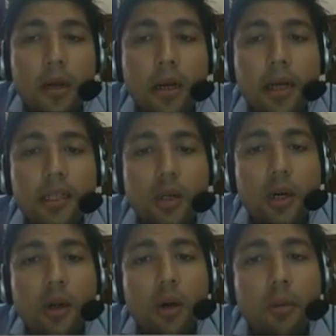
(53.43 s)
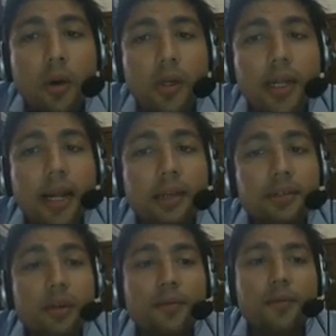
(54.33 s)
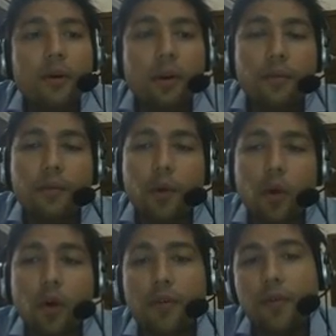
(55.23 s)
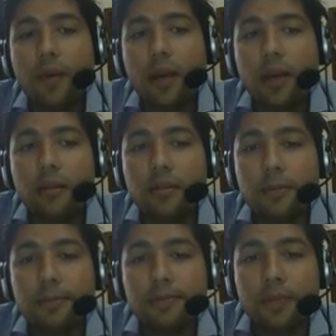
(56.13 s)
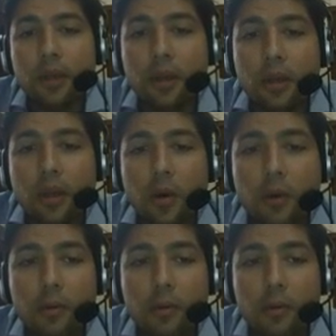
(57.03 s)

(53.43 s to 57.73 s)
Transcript: it does not talk about direction of flow of energy. Now